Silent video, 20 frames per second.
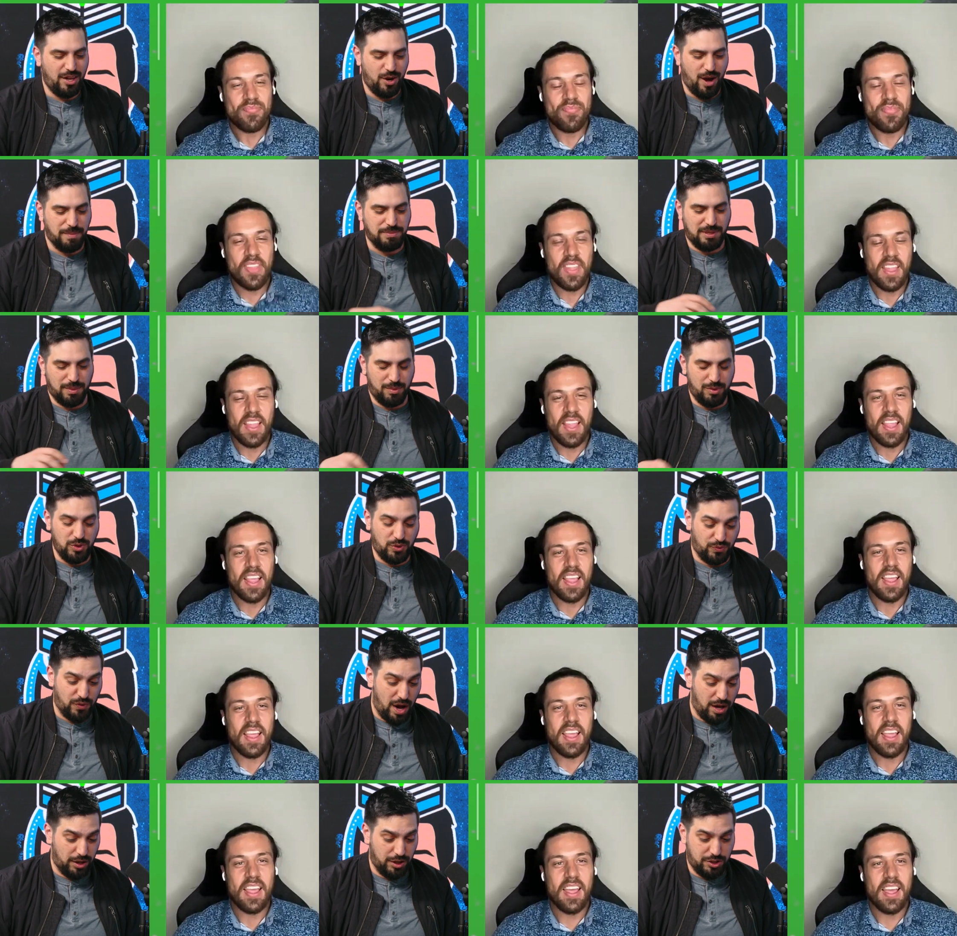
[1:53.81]
Speaker 1: you know I'm someone who's
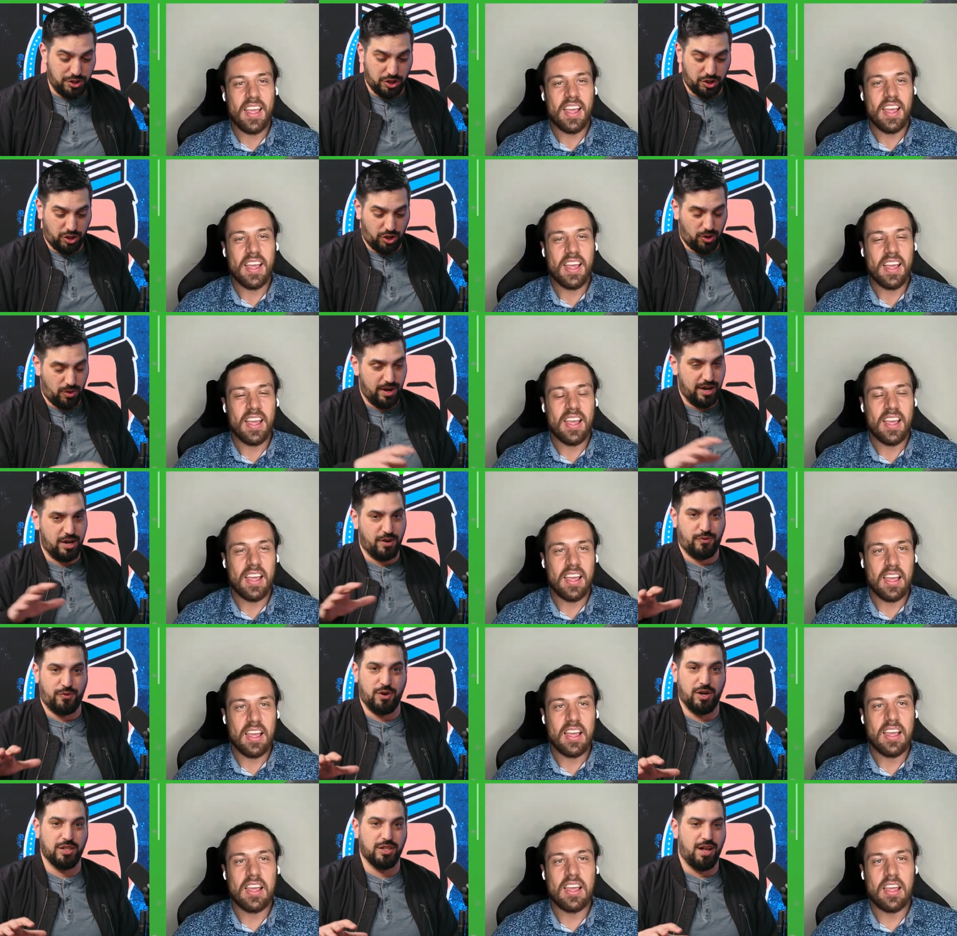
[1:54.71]
followed your career
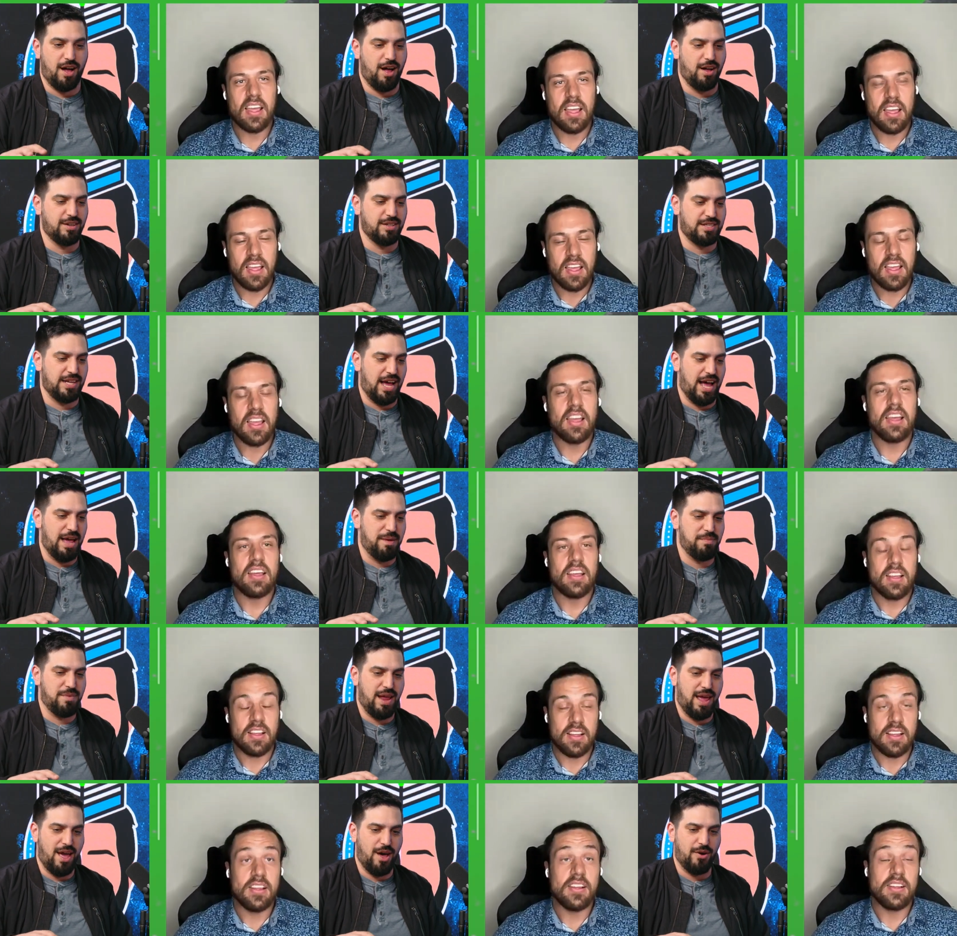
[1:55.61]
for a long
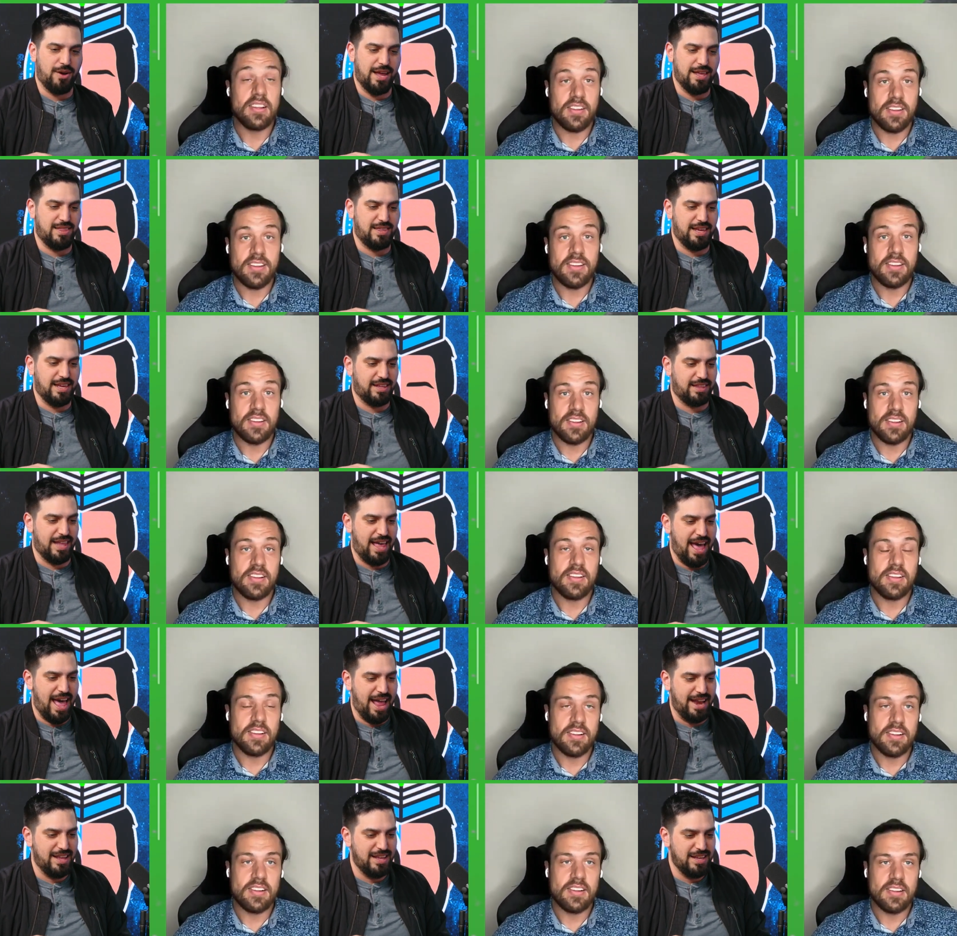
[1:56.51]
time now, and I think
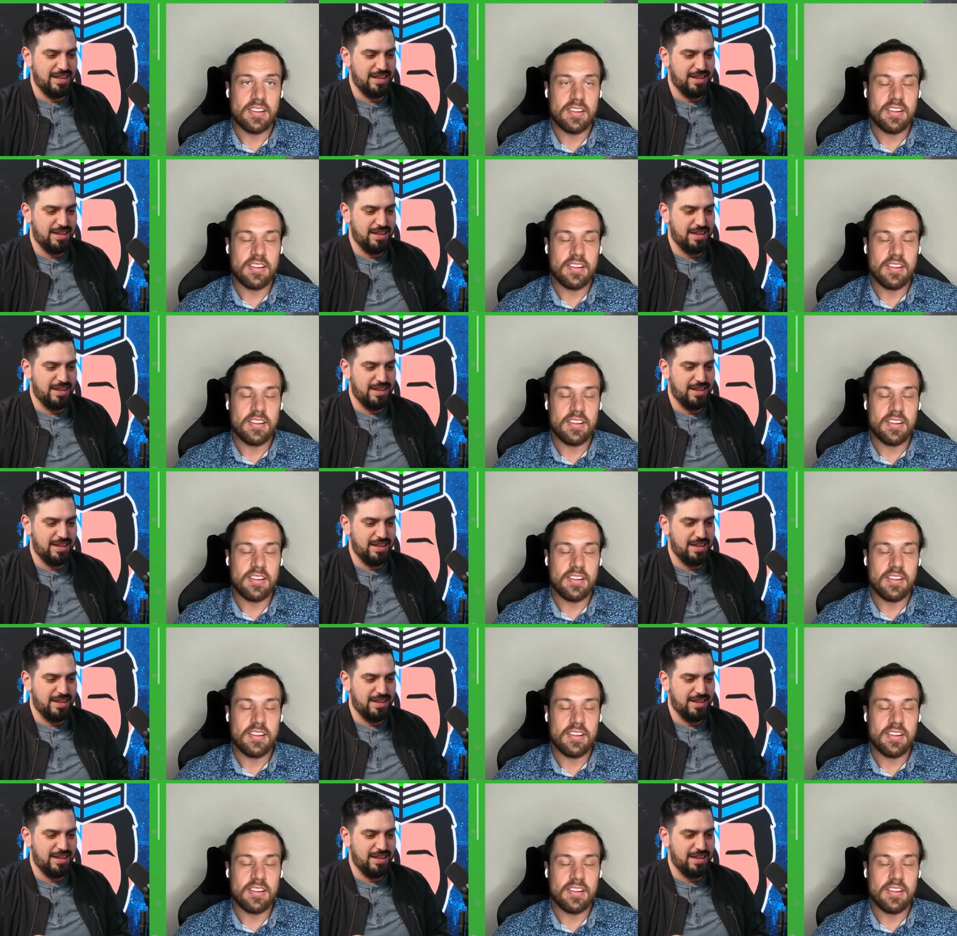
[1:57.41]
that